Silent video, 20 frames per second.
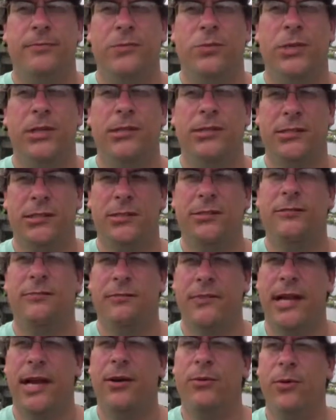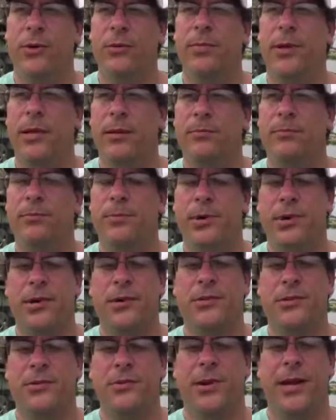which that would be
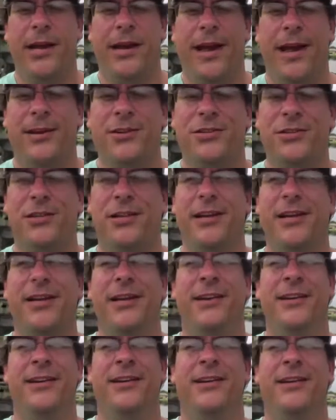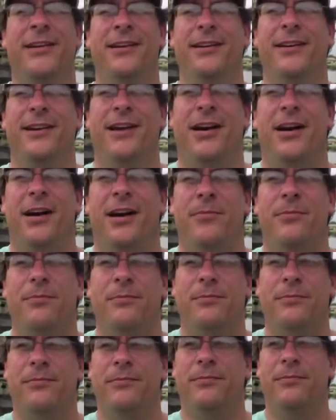pretty sweet actually.
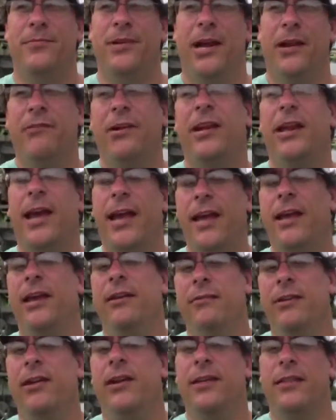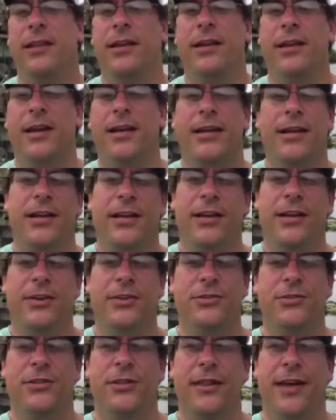Every day even, I think I could get
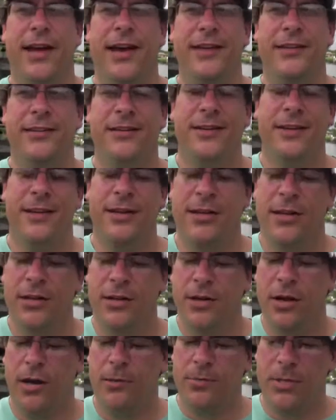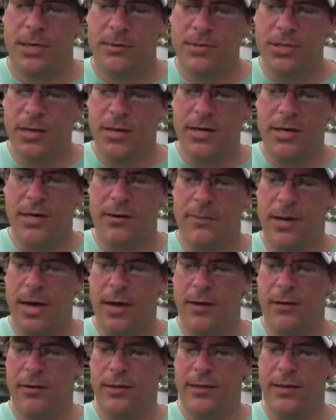used to that. Now I'm talking
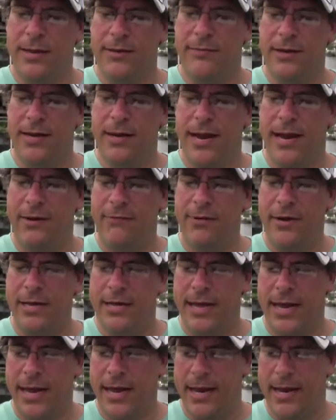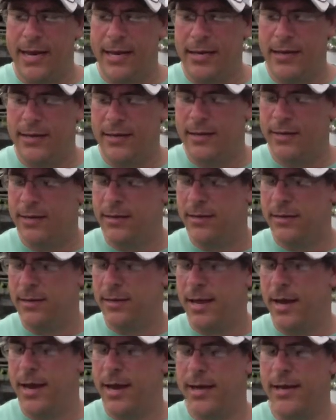about living every day
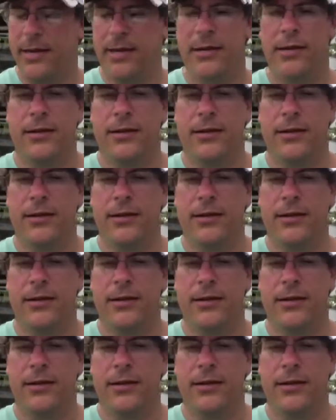like